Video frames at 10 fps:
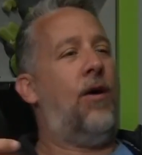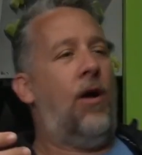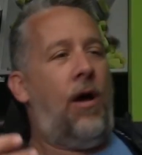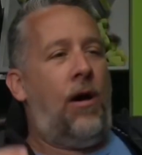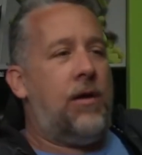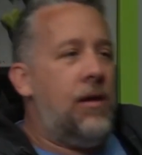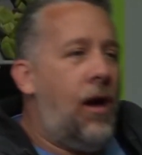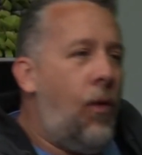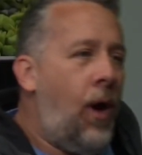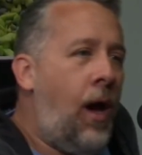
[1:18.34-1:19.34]
going, "Oh, you
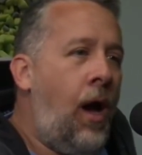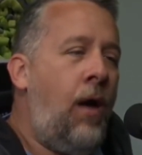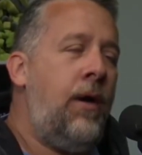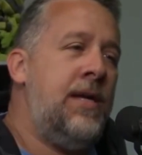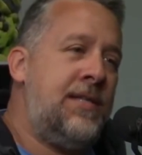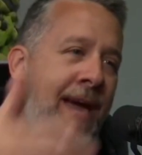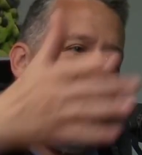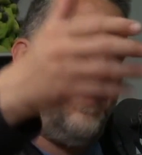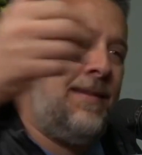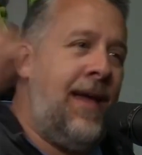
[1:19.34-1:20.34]
know what? Oh, is
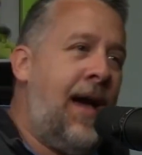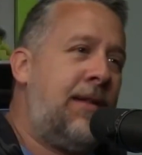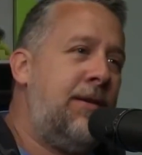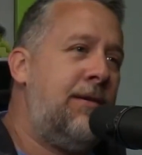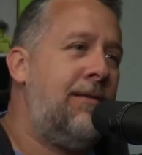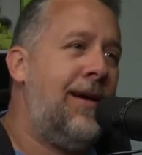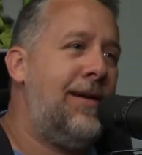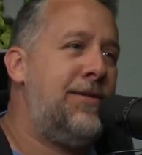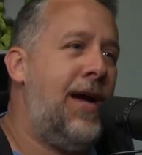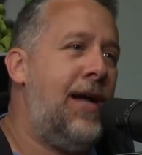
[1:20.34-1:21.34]
that
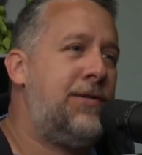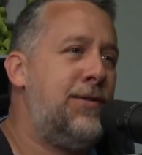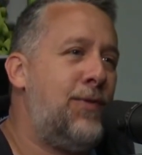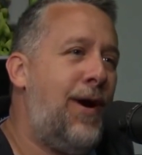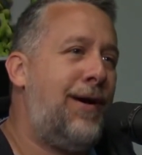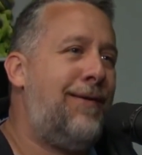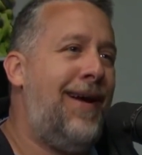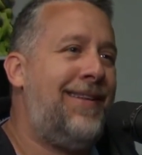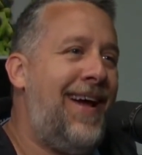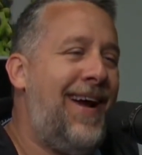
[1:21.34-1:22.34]
Dr. Johnson's work
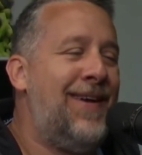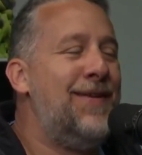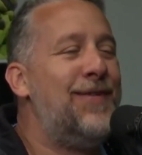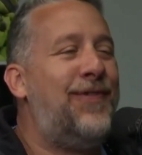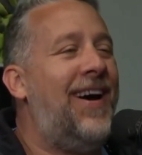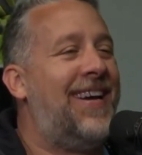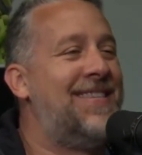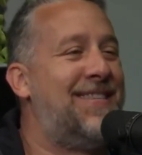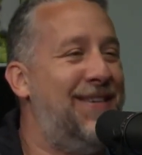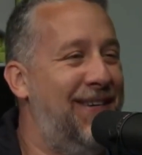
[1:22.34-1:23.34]
right there?" Who the fuck
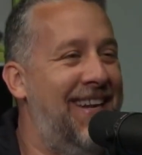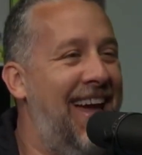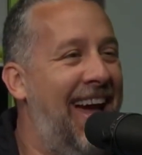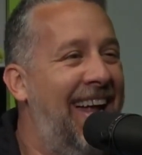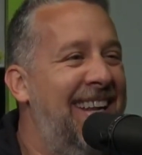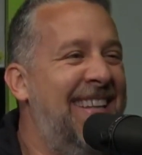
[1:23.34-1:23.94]
is doing that?